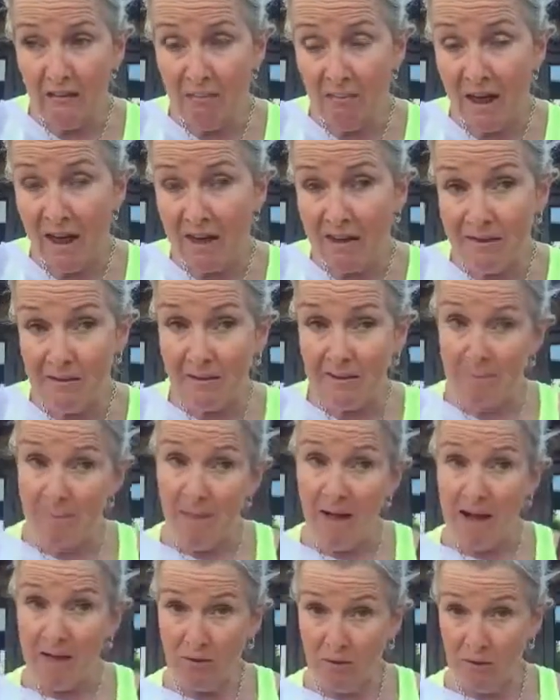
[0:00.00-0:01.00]

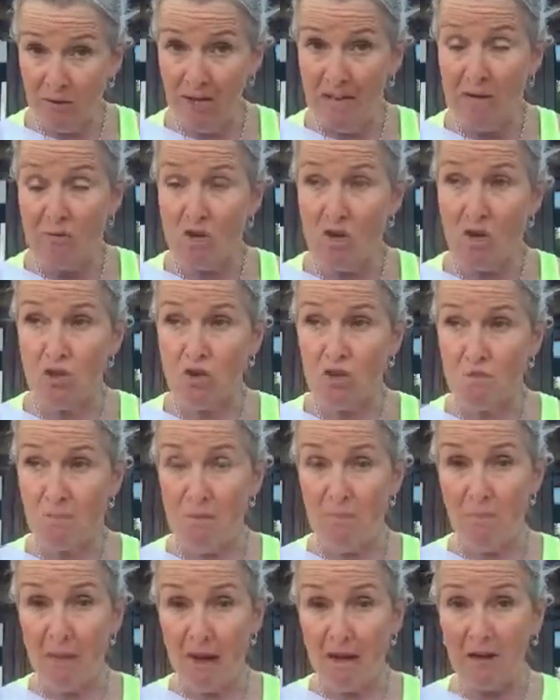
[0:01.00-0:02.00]
My theory used to be
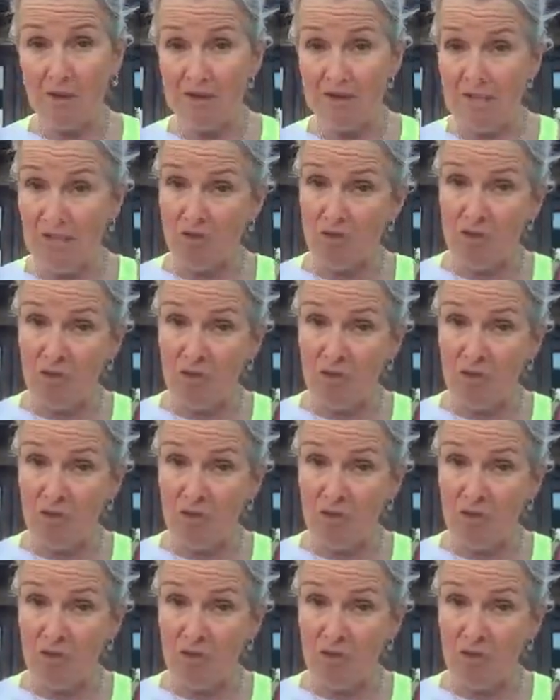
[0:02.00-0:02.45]
balance. I'd